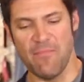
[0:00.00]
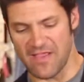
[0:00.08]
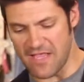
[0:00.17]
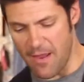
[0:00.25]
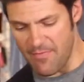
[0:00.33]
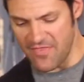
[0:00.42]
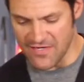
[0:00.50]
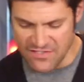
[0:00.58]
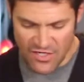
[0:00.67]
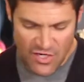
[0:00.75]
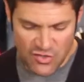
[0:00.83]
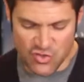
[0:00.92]
come in
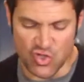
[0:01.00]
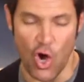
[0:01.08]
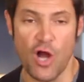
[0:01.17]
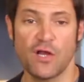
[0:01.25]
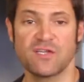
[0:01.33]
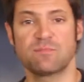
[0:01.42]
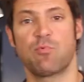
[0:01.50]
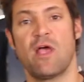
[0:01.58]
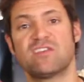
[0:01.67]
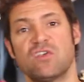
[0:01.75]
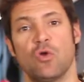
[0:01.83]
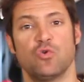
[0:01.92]
this dark
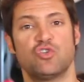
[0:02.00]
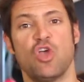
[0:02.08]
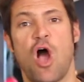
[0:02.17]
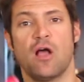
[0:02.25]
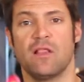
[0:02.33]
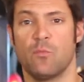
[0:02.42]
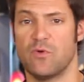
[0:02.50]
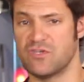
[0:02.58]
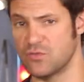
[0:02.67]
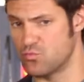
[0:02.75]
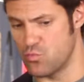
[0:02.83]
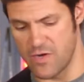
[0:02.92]
espresso chocolate,
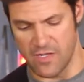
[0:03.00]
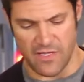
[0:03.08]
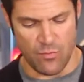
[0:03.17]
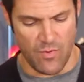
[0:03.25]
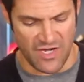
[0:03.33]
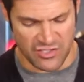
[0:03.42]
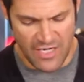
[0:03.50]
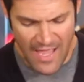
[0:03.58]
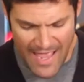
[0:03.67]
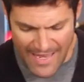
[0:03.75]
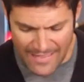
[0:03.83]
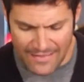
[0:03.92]
which is really rich.
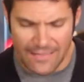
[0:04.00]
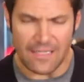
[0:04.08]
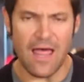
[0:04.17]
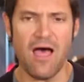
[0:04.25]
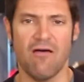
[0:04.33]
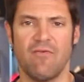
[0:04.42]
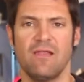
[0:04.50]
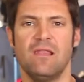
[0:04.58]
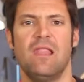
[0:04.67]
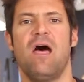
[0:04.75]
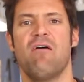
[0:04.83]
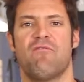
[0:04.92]
I
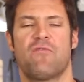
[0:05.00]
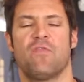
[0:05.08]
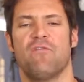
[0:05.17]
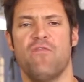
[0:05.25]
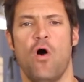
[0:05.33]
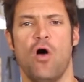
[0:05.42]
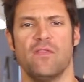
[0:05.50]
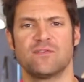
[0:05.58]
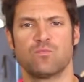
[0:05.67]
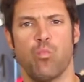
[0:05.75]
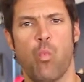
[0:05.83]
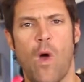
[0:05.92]
love for the fall,
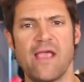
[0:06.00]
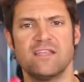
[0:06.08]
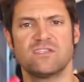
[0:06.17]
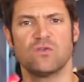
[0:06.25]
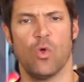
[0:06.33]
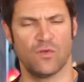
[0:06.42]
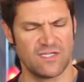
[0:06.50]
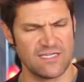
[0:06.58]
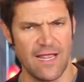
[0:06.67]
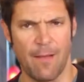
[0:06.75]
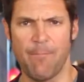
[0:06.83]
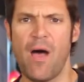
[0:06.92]
this white sole just
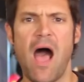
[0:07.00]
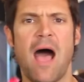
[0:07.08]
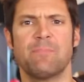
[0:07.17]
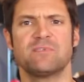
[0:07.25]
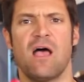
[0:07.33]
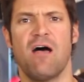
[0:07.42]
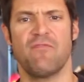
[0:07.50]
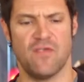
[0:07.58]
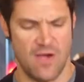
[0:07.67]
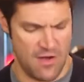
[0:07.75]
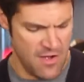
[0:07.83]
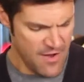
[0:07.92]
kind of pops off
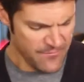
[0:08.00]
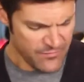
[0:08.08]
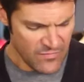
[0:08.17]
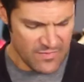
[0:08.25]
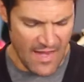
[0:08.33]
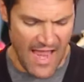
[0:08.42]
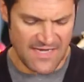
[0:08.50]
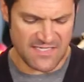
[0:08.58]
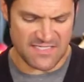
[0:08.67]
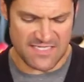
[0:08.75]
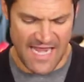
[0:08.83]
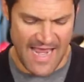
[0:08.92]
here.
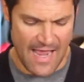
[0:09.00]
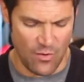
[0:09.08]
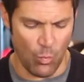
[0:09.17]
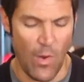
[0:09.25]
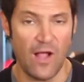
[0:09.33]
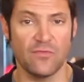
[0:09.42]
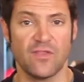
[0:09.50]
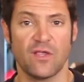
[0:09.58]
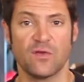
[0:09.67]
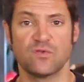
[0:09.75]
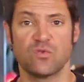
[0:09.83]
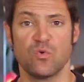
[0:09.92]
Nice tan welt that
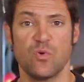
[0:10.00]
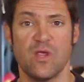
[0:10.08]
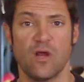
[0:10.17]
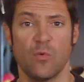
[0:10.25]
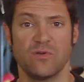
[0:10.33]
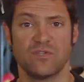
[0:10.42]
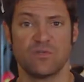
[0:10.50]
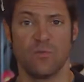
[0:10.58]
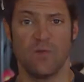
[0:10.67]
goes through here, which is